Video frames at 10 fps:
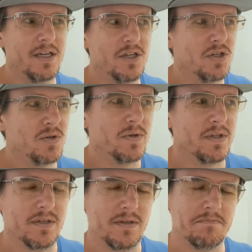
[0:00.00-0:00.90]
issue
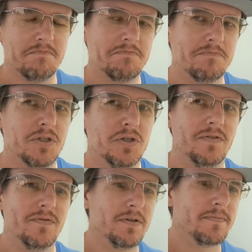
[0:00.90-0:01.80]
with the
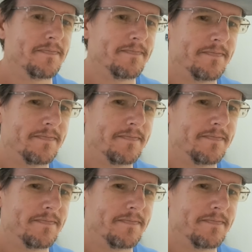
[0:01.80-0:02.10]
server